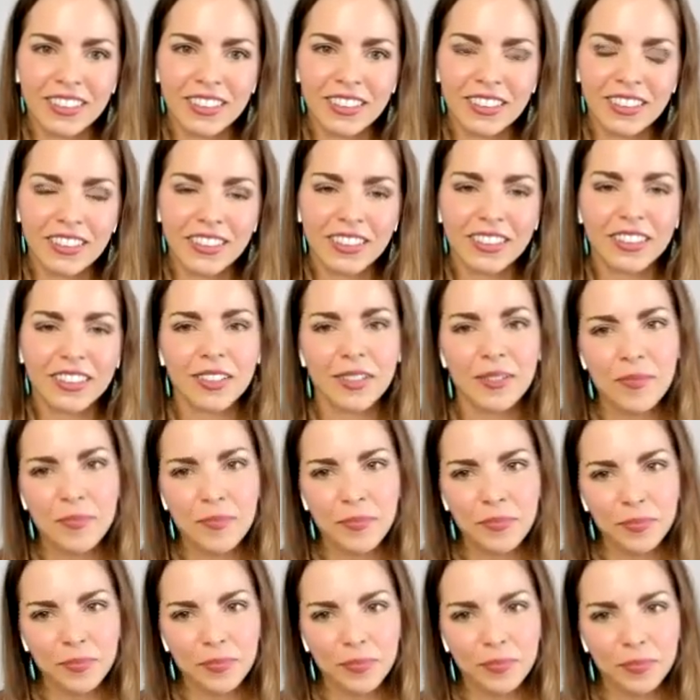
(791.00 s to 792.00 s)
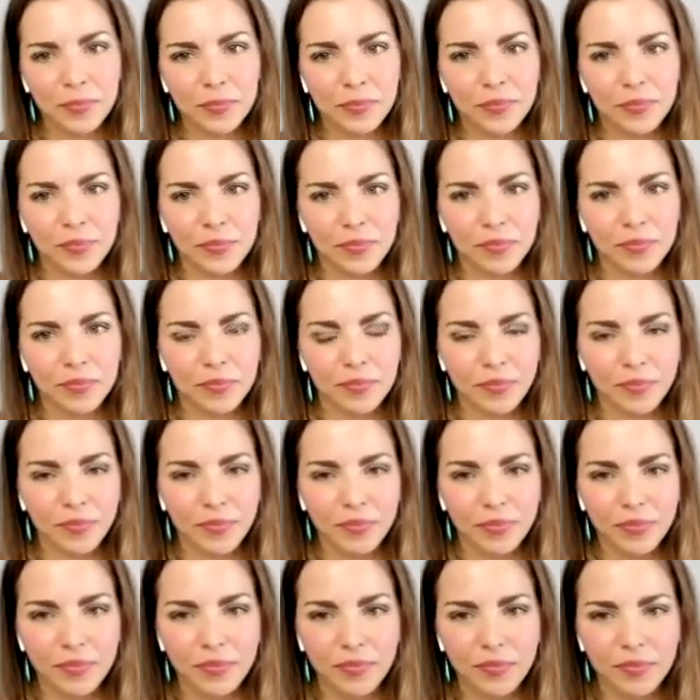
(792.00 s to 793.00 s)

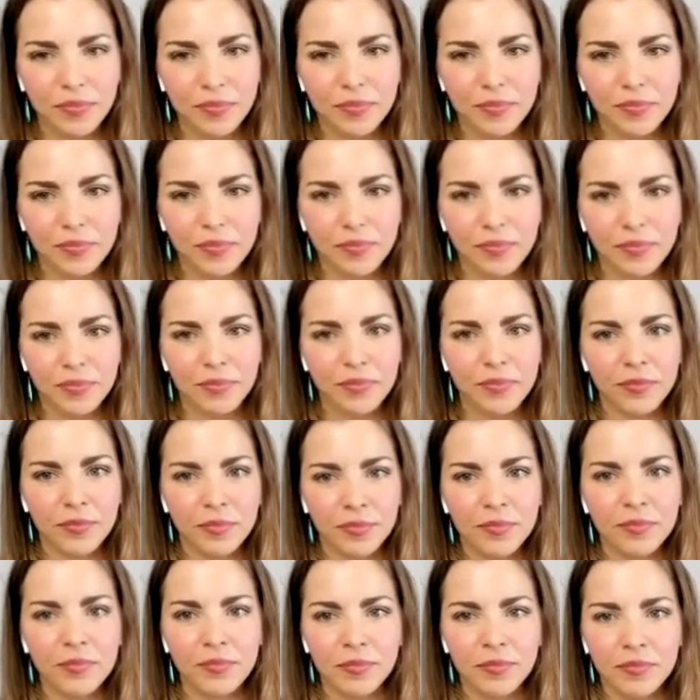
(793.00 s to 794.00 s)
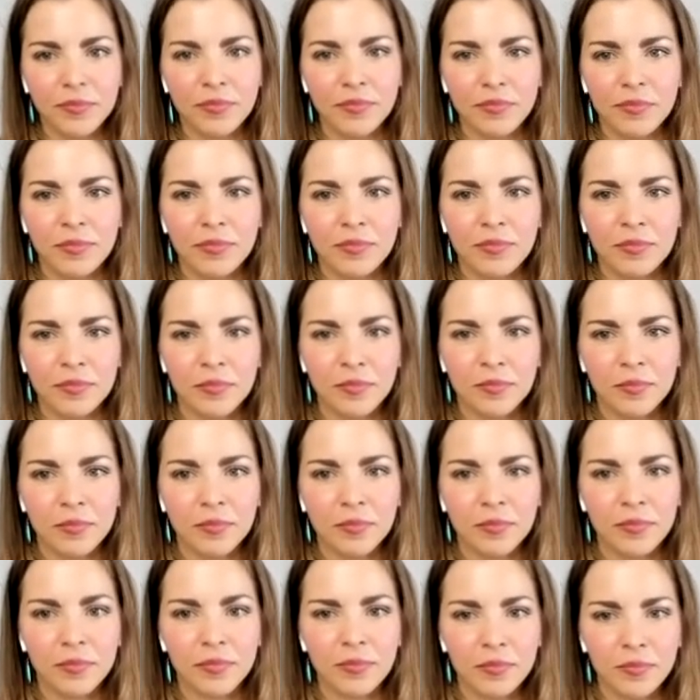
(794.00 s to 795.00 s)

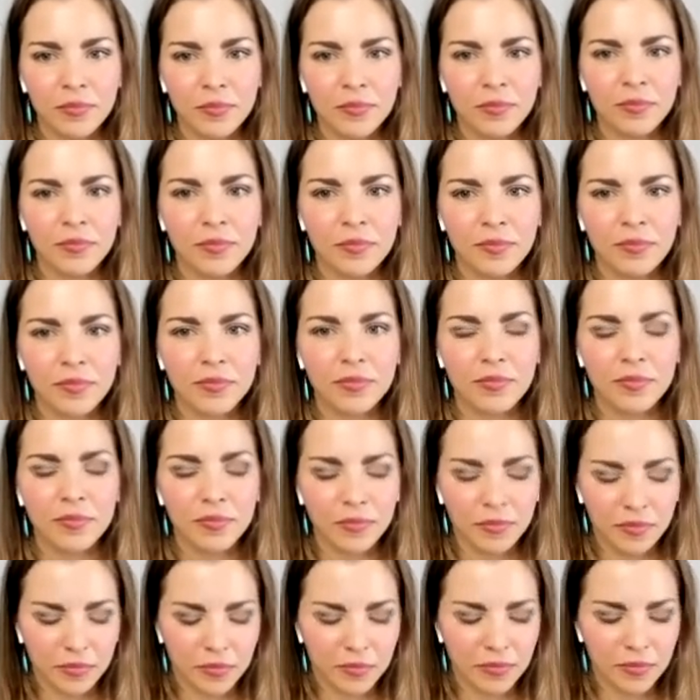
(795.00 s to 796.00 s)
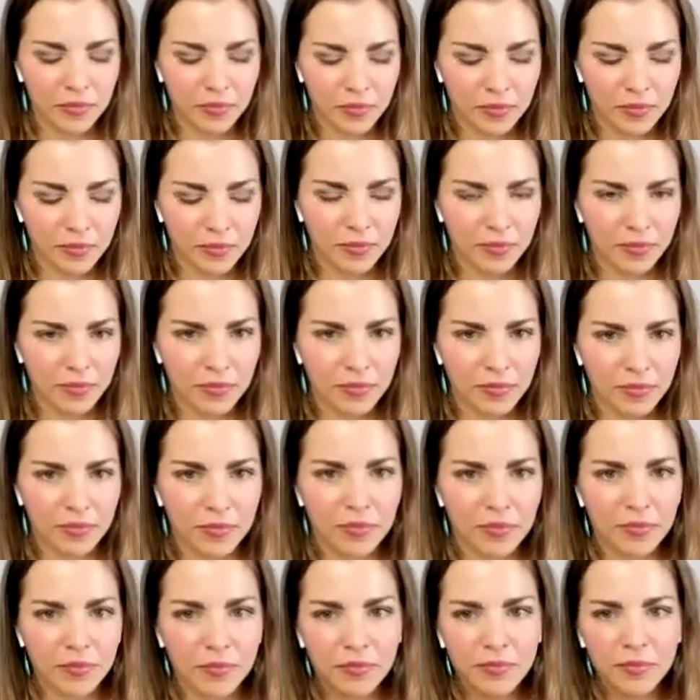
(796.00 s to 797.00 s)

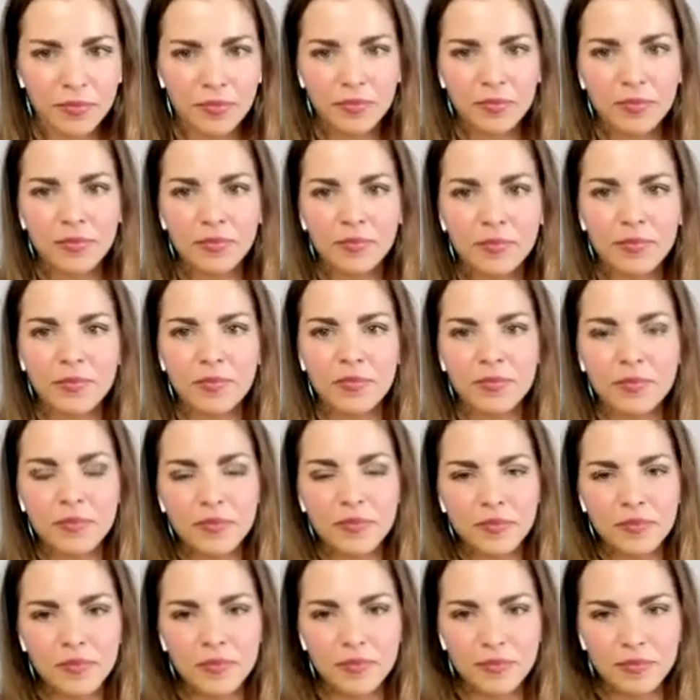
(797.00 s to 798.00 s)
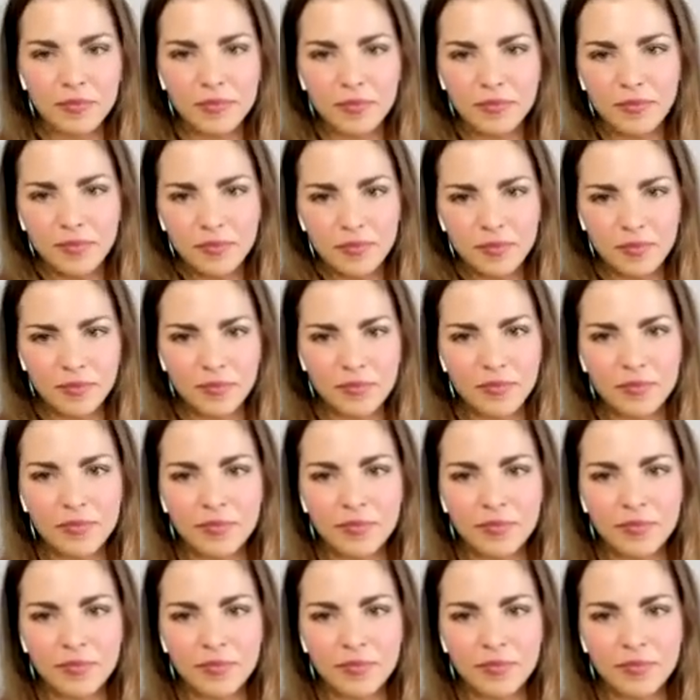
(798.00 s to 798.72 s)
The person shown says nothing.